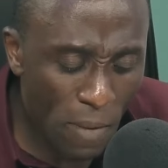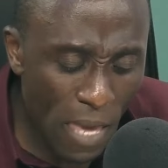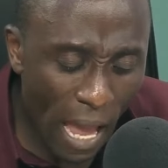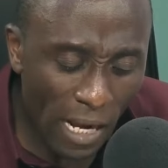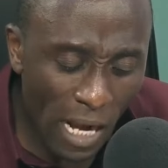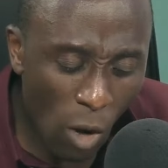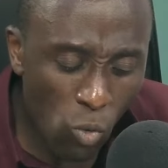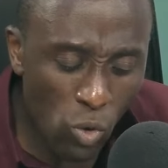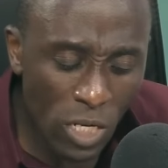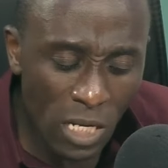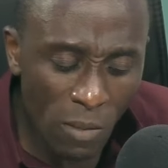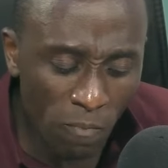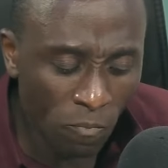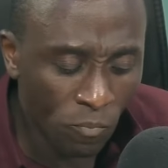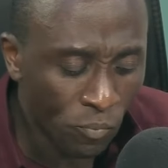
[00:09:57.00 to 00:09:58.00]
now
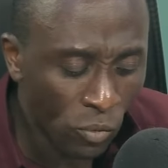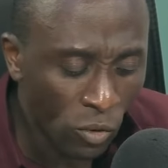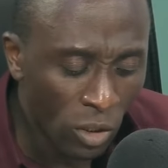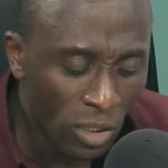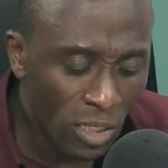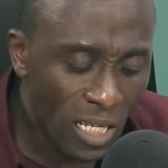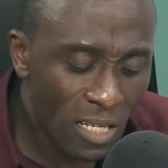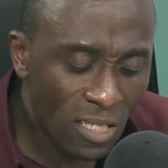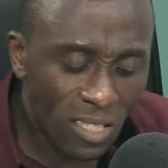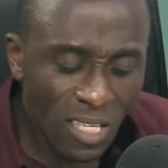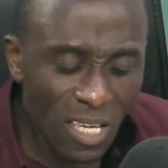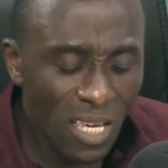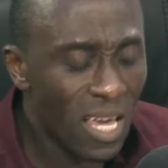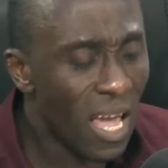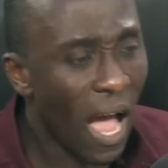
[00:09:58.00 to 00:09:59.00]
nim the
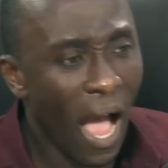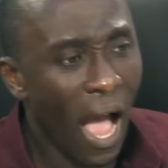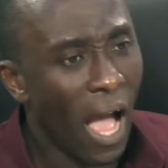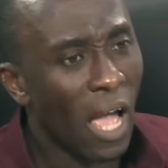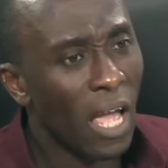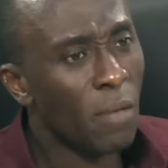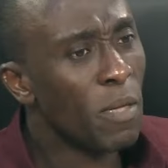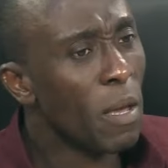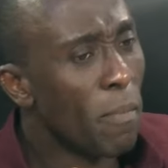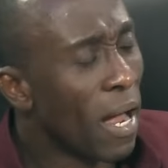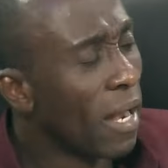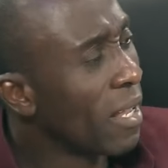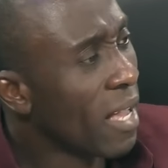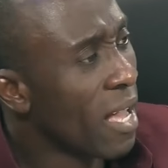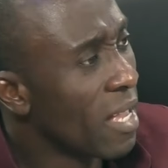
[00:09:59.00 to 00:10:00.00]
CEO ebi e
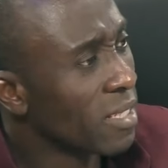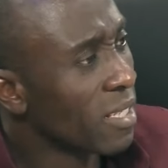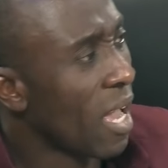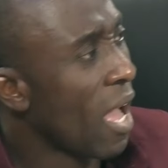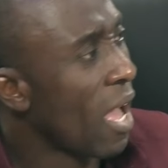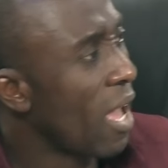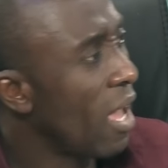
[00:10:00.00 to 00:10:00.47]
man e cancer.